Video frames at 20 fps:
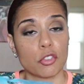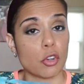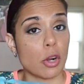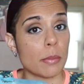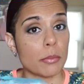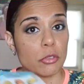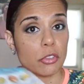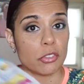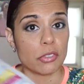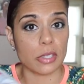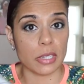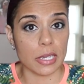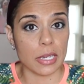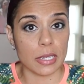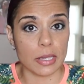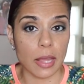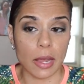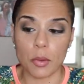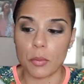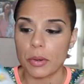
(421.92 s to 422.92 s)
scrumptious to
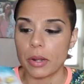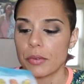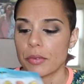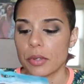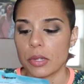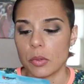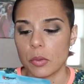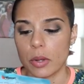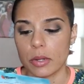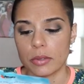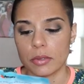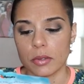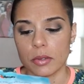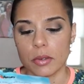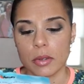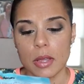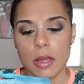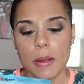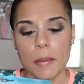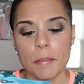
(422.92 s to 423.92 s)
eat, like whenever you want to.
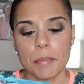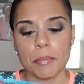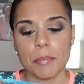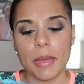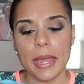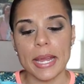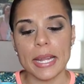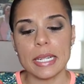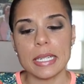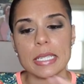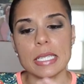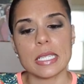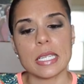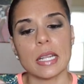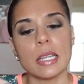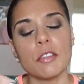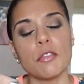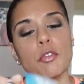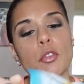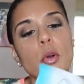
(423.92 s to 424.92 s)
Made in
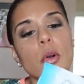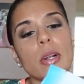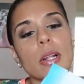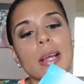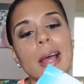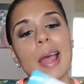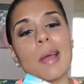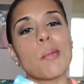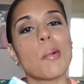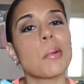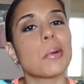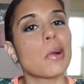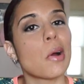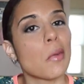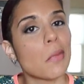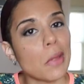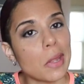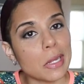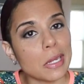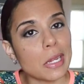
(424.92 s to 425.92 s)
sunny Florida, I won't
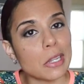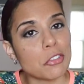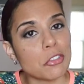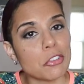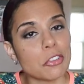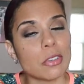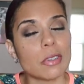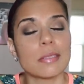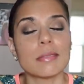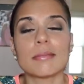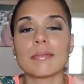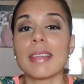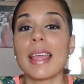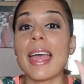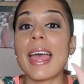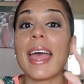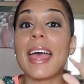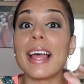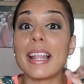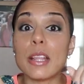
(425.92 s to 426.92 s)
hold that against you,
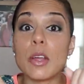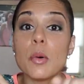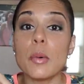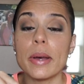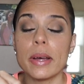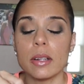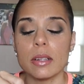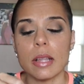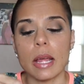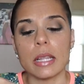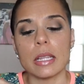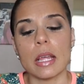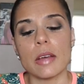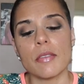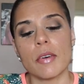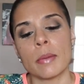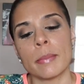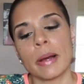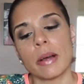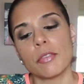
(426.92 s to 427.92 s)
L O L. I
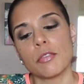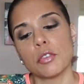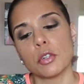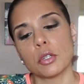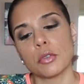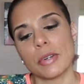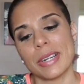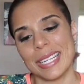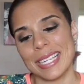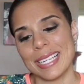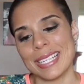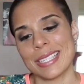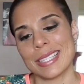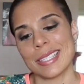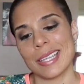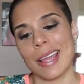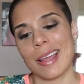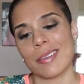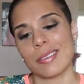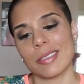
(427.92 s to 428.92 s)
love all my
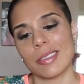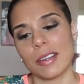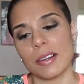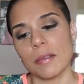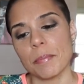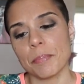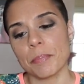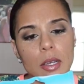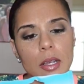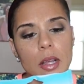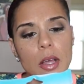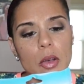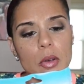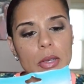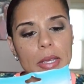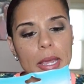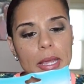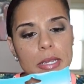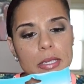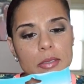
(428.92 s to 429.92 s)
Floridians out there.
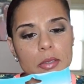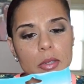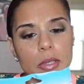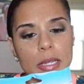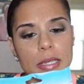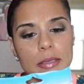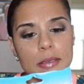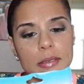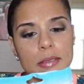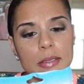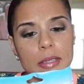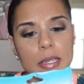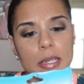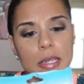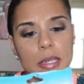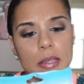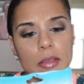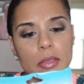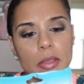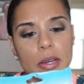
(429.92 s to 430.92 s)
Okay, so let's
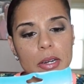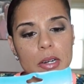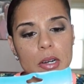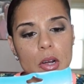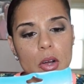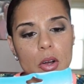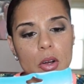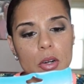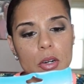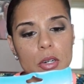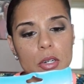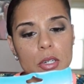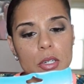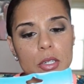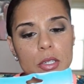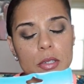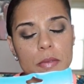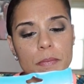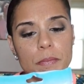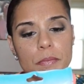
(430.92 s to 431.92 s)
see, there
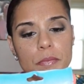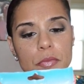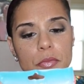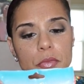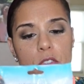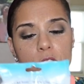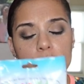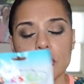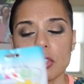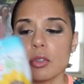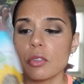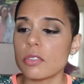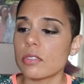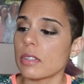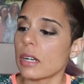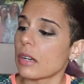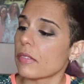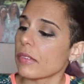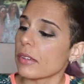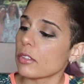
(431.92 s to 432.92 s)
are two
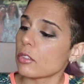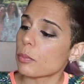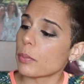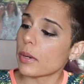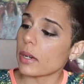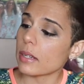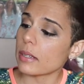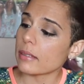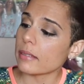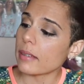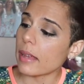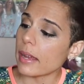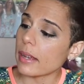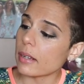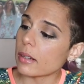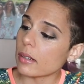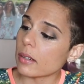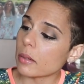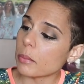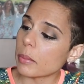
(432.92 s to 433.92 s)
servings per
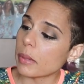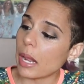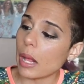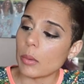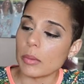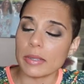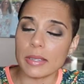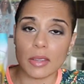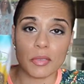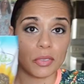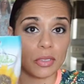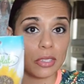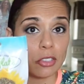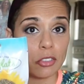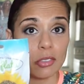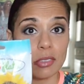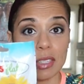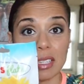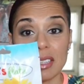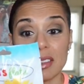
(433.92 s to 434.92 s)
container, but I would
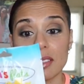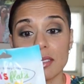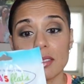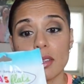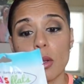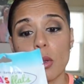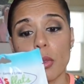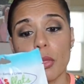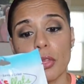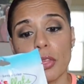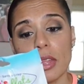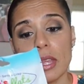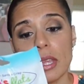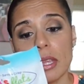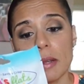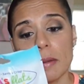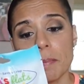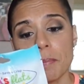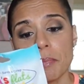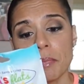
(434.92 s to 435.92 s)
definitely just eat this whole
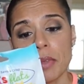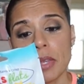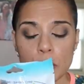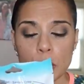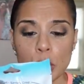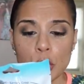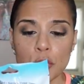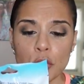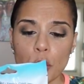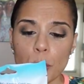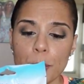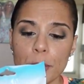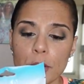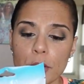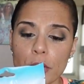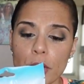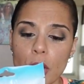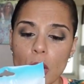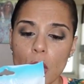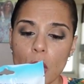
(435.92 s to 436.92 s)
thing. So
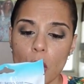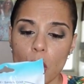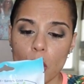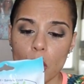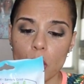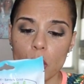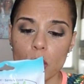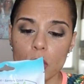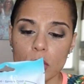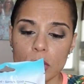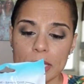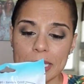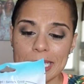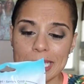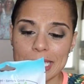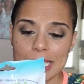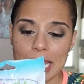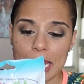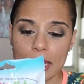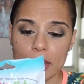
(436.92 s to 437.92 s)
per the whole
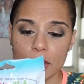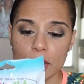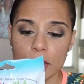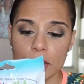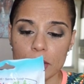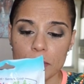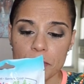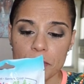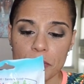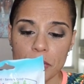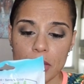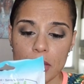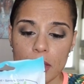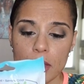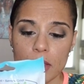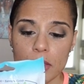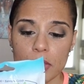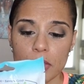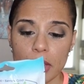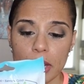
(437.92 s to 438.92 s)
container,
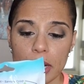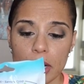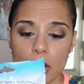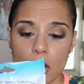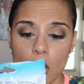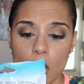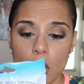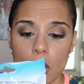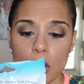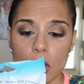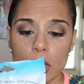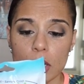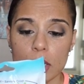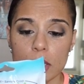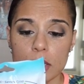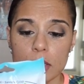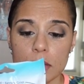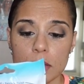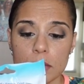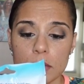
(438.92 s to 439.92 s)
there
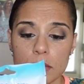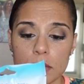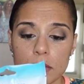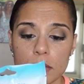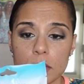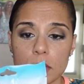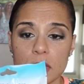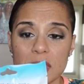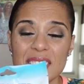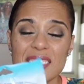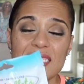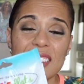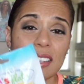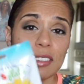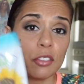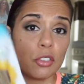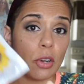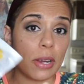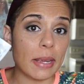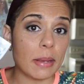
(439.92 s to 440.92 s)
are
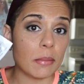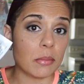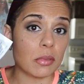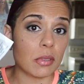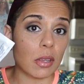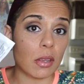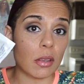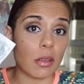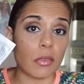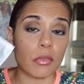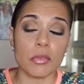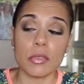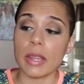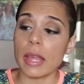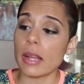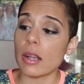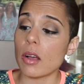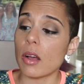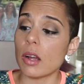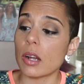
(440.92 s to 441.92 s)
six grams of
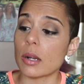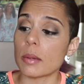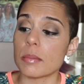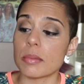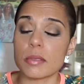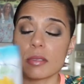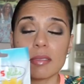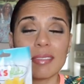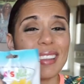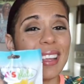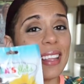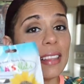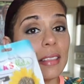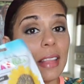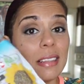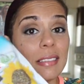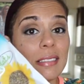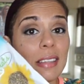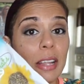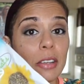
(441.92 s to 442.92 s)
net carbs.
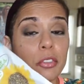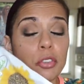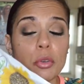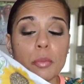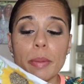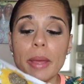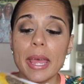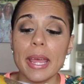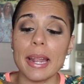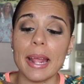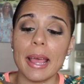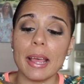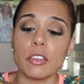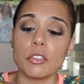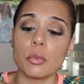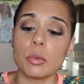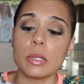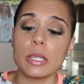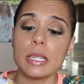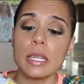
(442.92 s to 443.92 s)
That's not too bad,
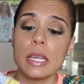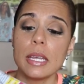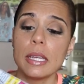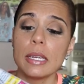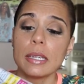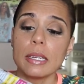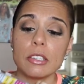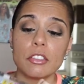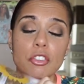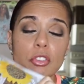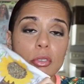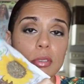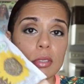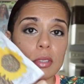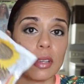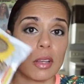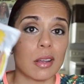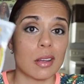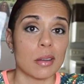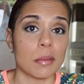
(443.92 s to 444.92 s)
actually. Get you
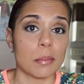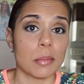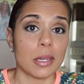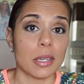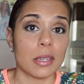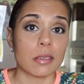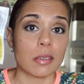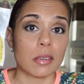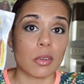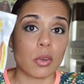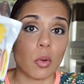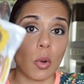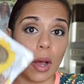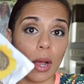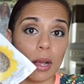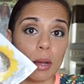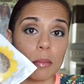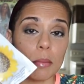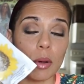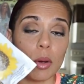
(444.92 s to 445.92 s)
some
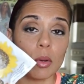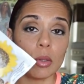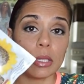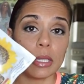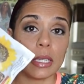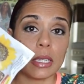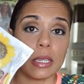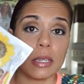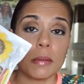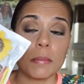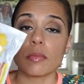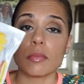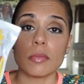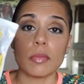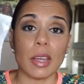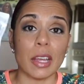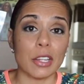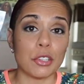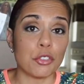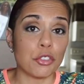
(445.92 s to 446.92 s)
guacamole,
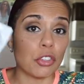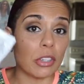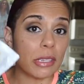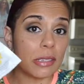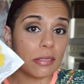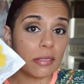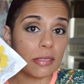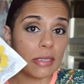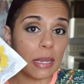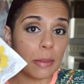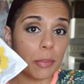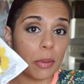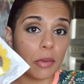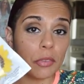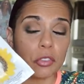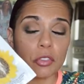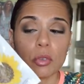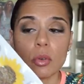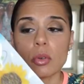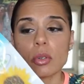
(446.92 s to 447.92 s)
a cheese dip
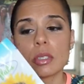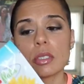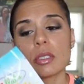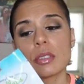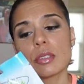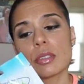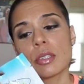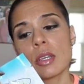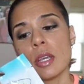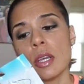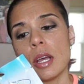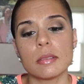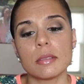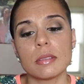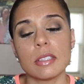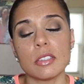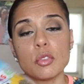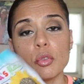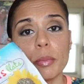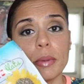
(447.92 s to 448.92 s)
of sorts.
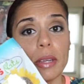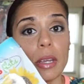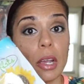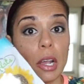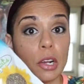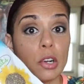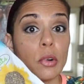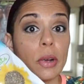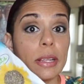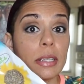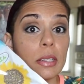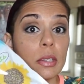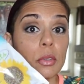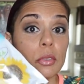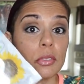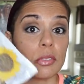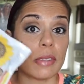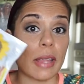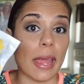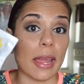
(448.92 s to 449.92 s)
This would be a great
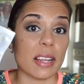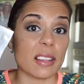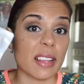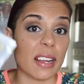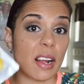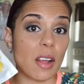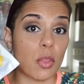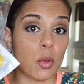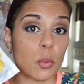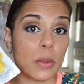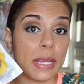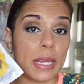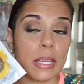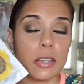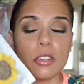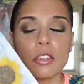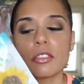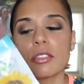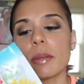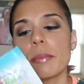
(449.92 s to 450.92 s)
little snack, like on the
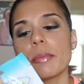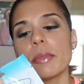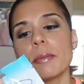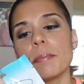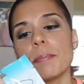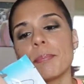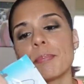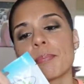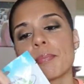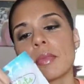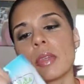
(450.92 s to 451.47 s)
weekend or something.